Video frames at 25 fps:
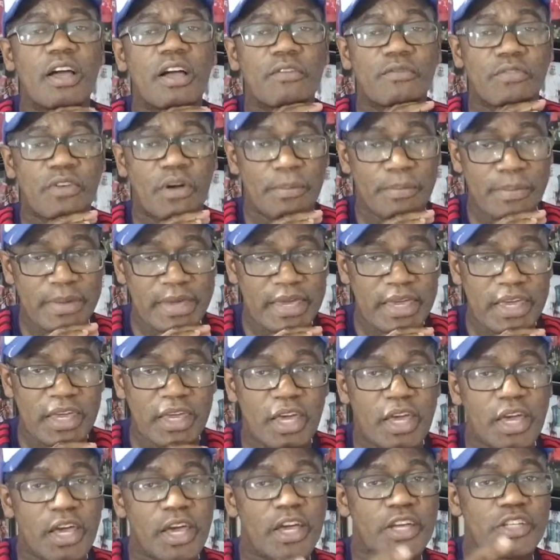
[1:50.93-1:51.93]
From
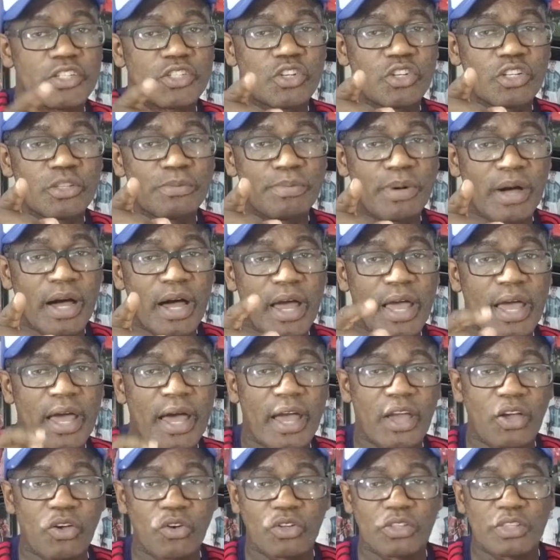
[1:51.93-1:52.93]
me, it's goodbye
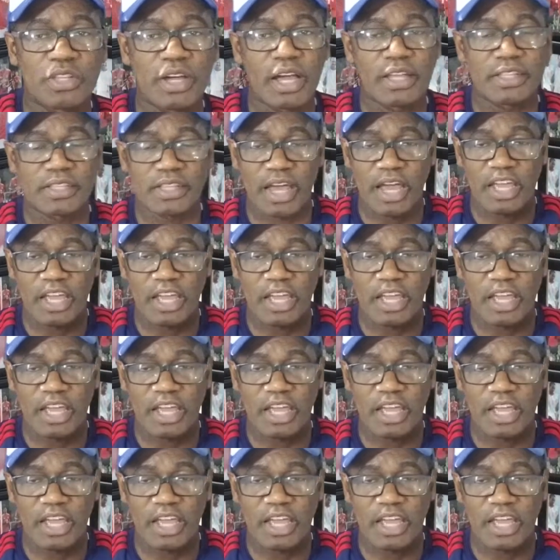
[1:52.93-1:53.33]
and good night.